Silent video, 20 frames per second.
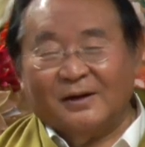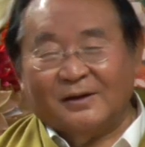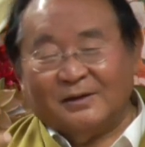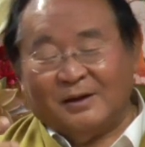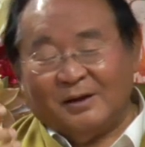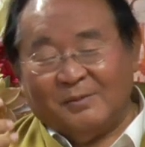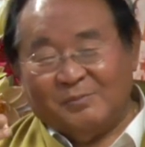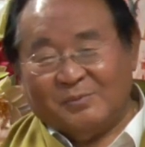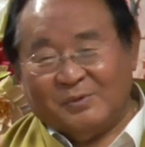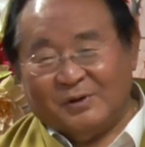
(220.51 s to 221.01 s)

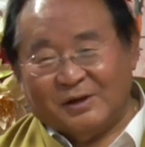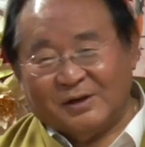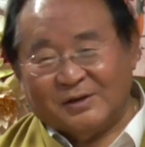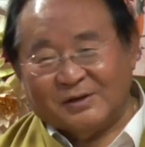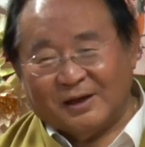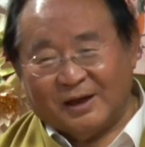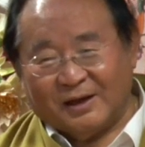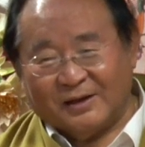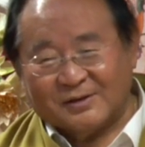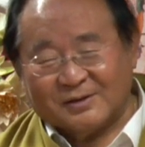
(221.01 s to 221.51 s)
Then bring
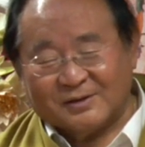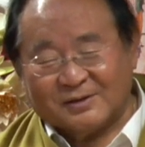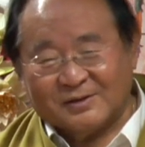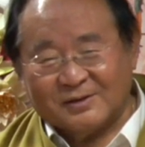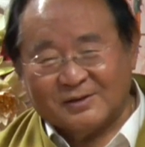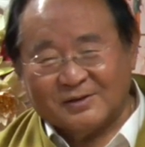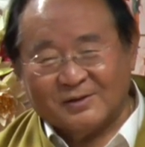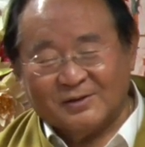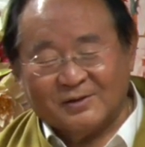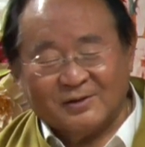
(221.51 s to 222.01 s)
sense.
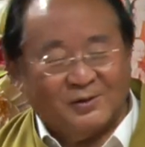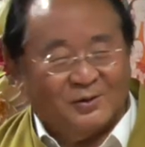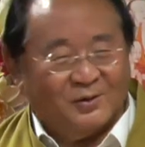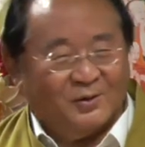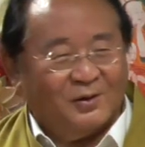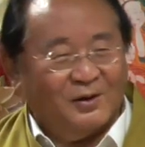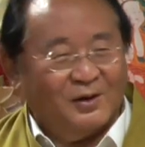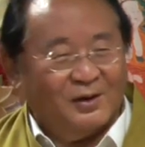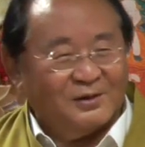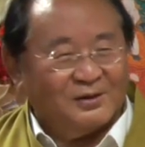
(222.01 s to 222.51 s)
You
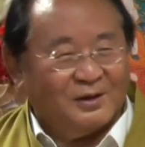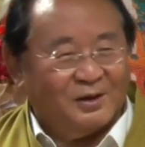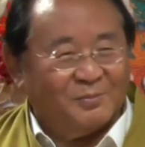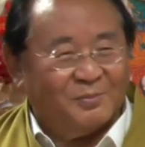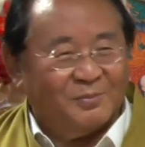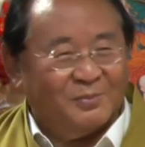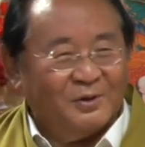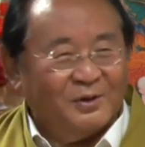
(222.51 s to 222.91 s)
know, say,